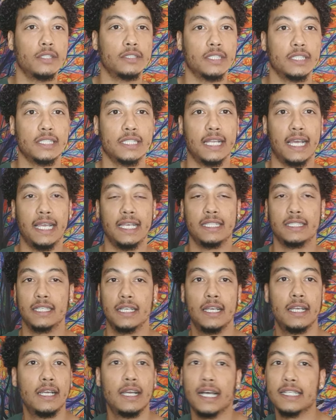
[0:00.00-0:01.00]
tons of
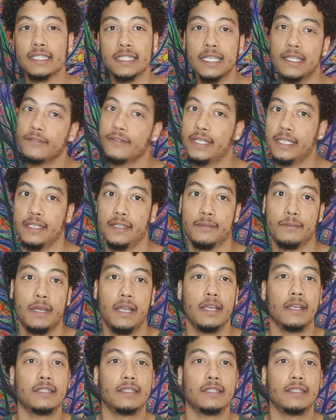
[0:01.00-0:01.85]
snacks. I didn't even eat them